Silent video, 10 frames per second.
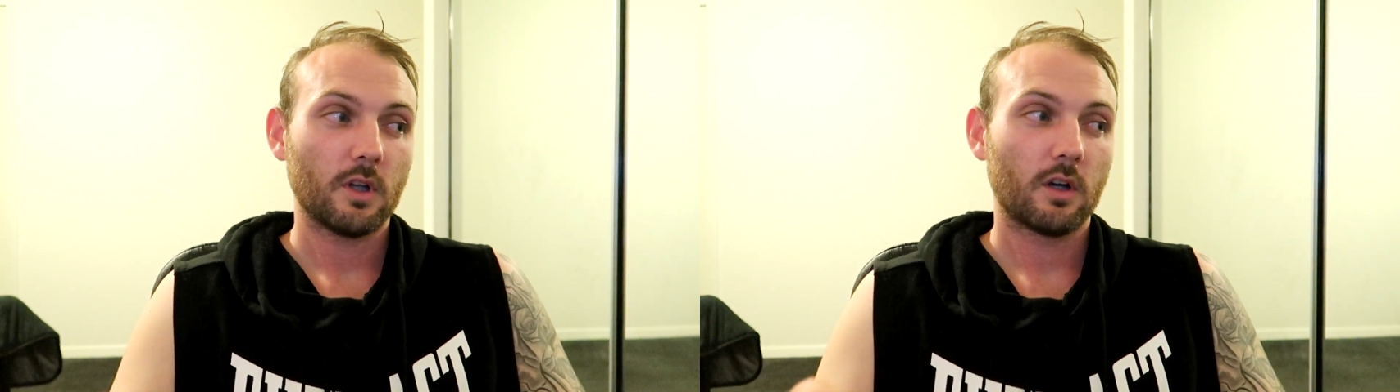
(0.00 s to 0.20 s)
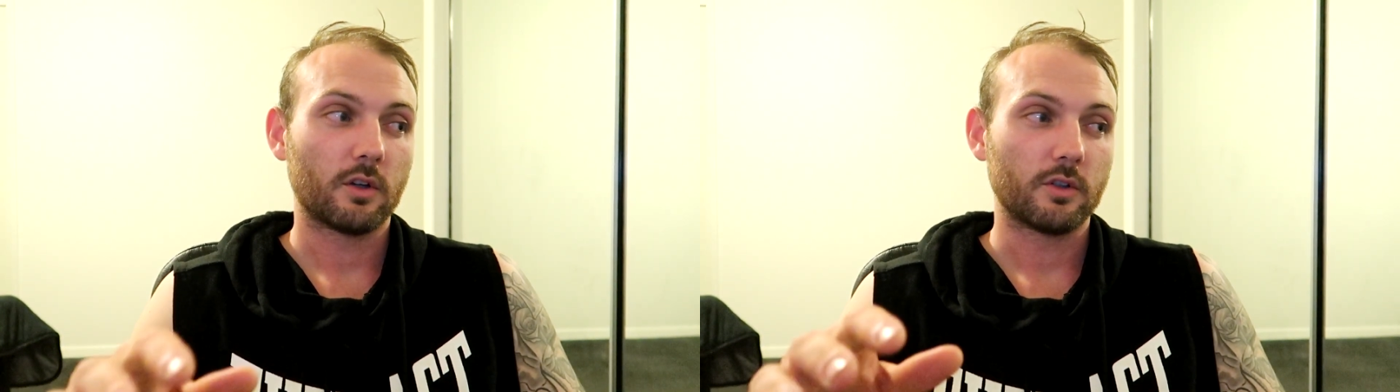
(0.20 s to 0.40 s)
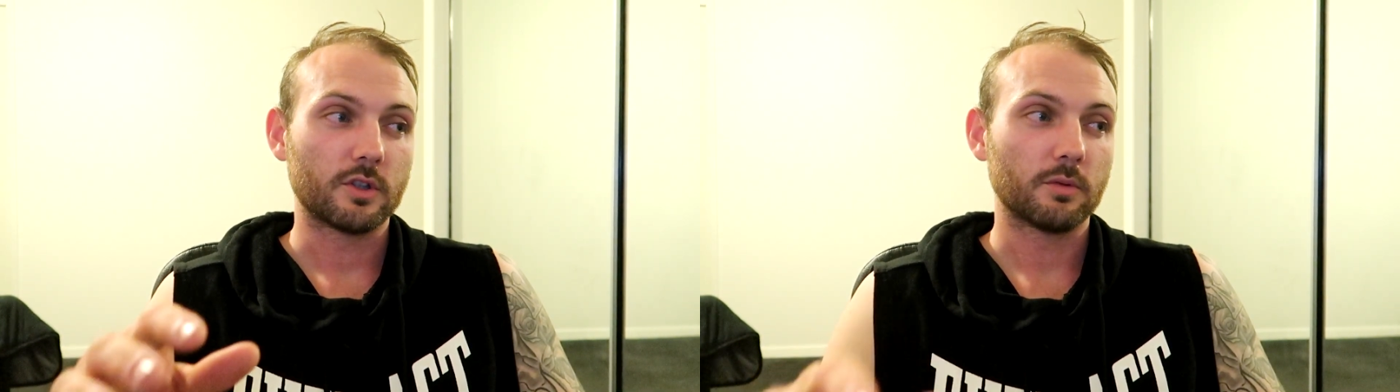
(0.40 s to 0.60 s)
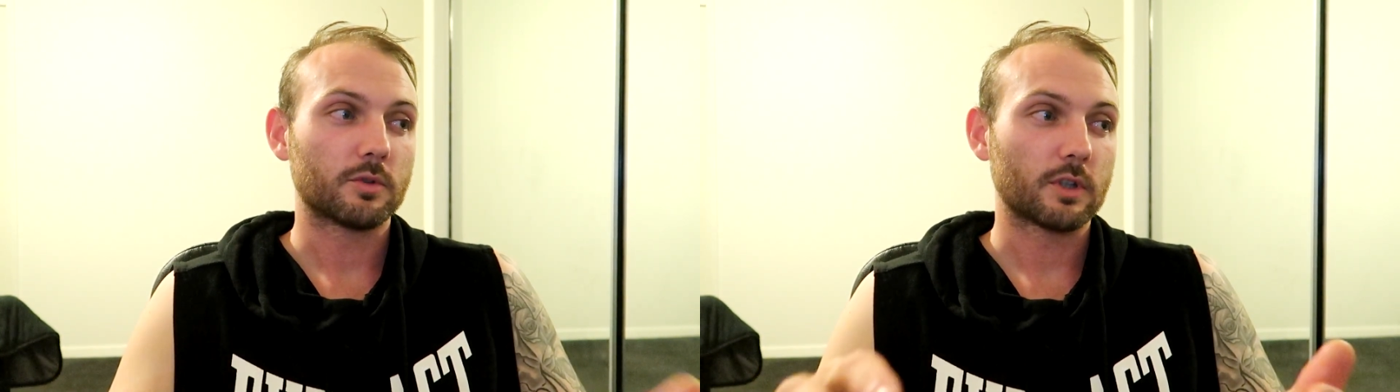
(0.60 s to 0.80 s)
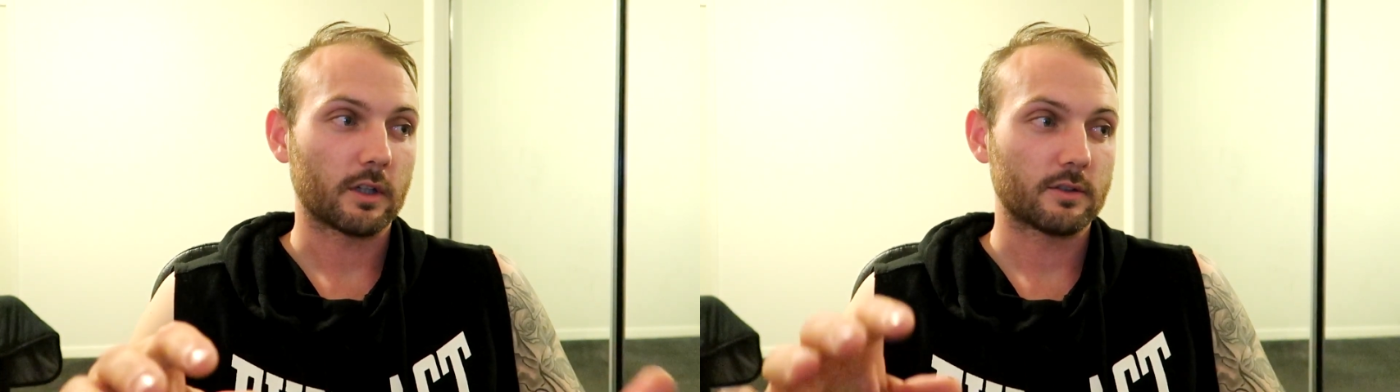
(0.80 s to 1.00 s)
don't know, dipper
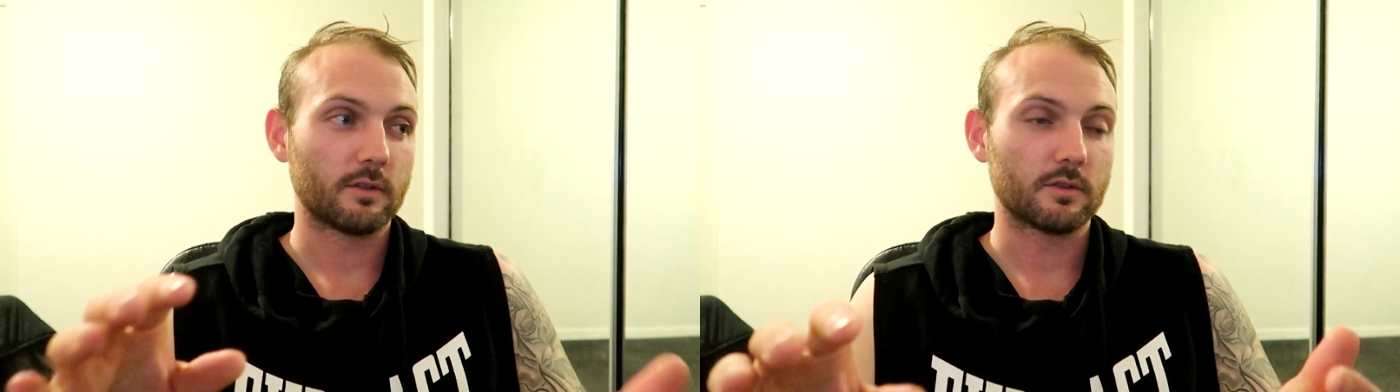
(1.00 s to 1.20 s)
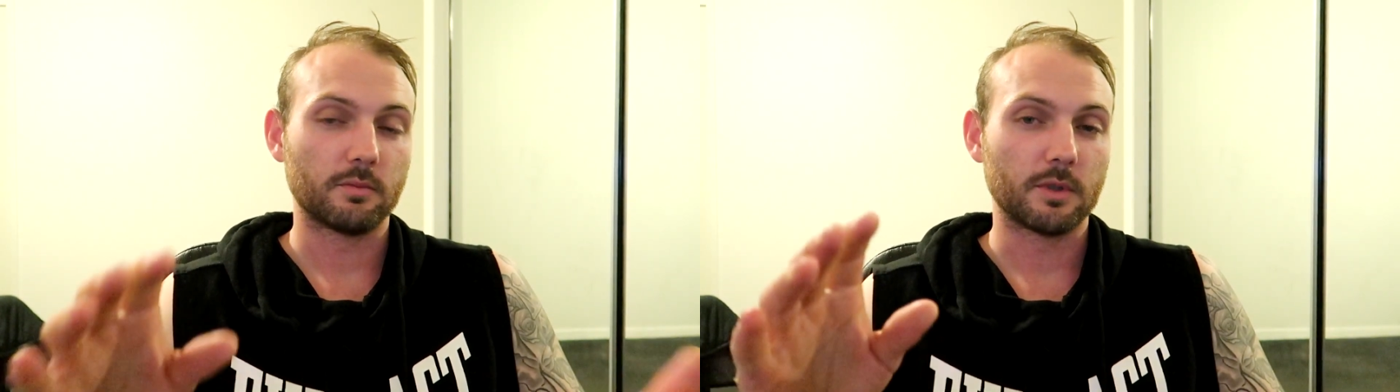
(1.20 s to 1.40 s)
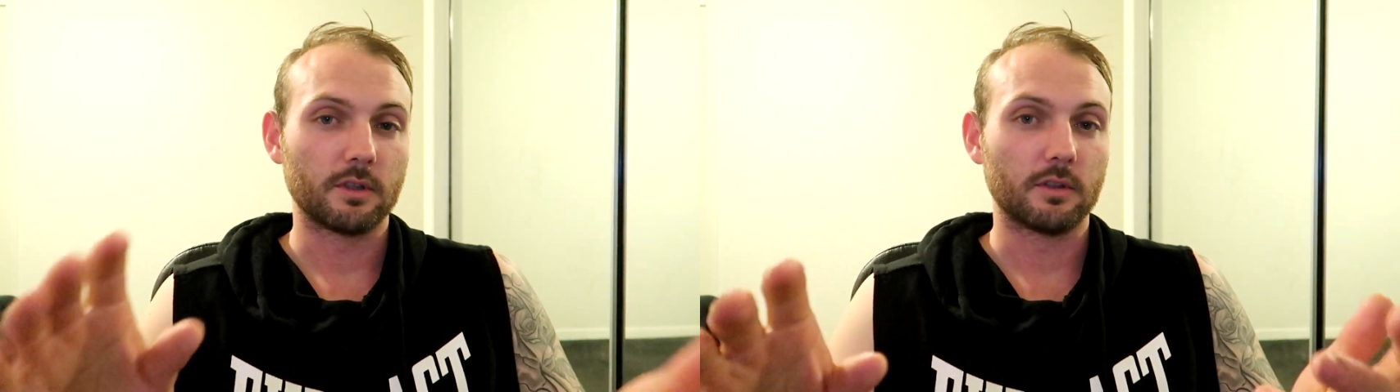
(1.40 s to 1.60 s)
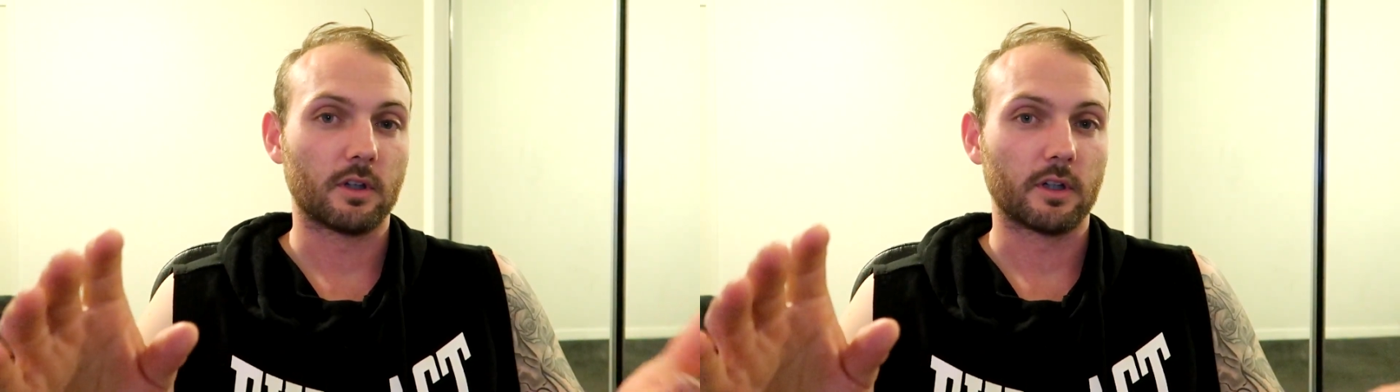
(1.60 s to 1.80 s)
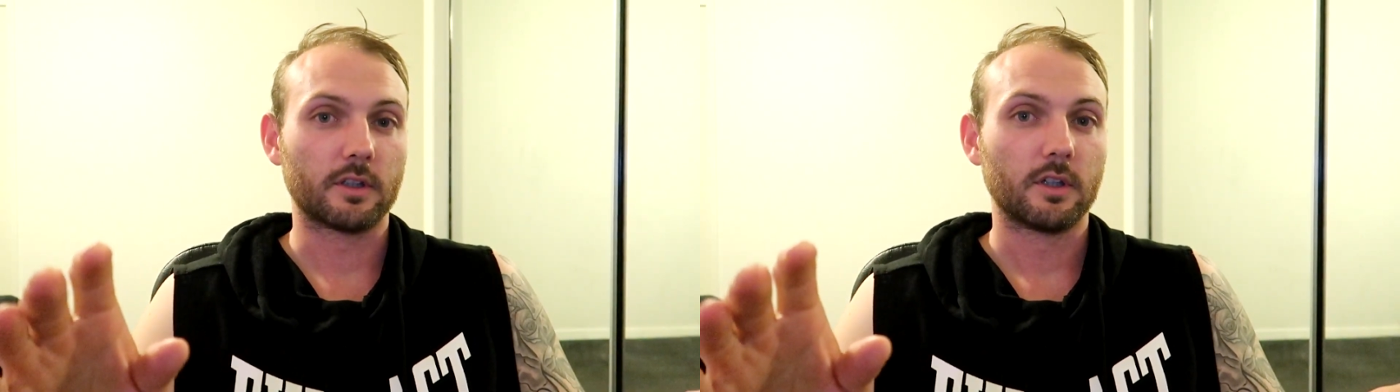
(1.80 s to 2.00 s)
track seems to be
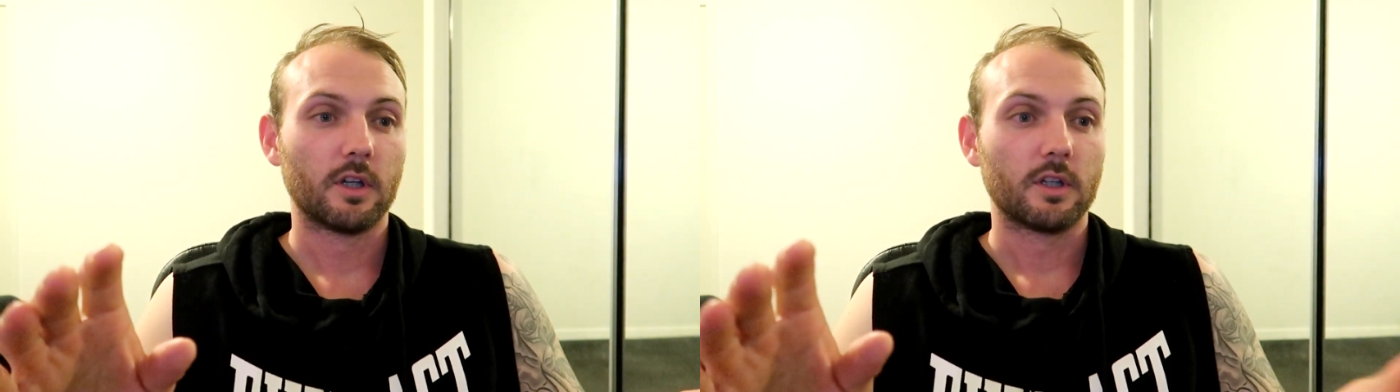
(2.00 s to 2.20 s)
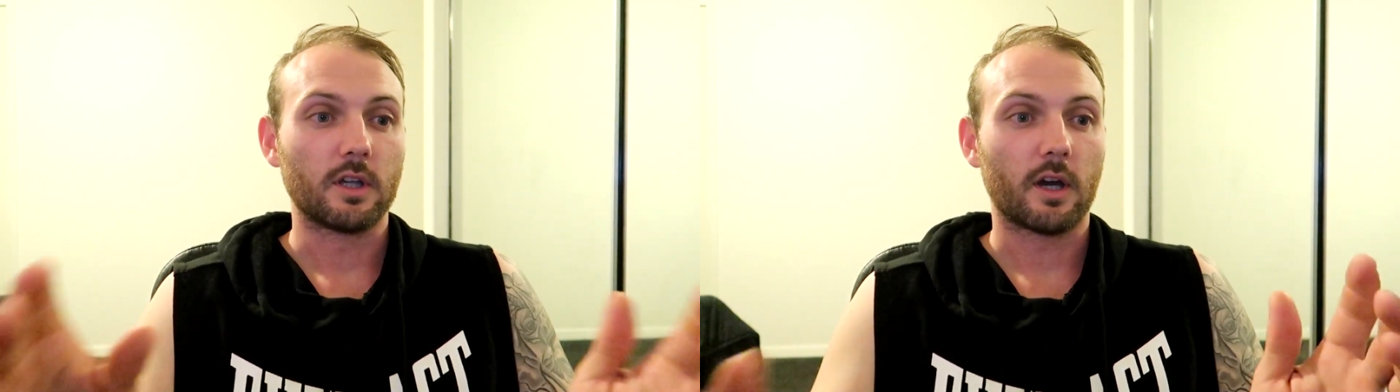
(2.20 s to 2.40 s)
you